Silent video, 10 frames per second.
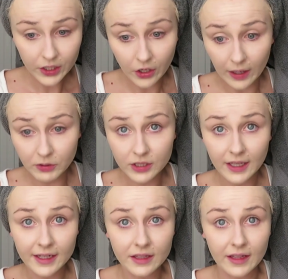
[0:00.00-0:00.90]
you know, I'm just
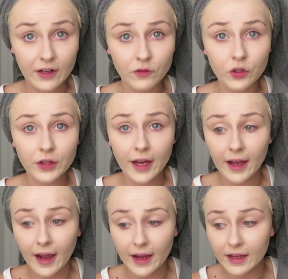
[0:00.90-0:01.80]
like thankful
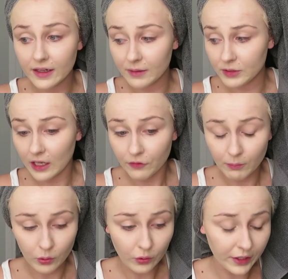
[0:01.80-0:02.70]
that I am
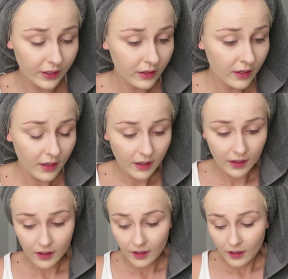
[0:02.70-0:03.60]
self-employed.
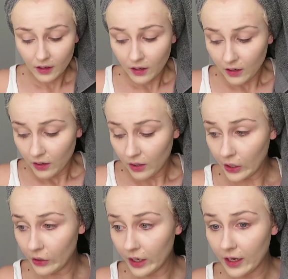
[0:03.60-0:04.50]
Oh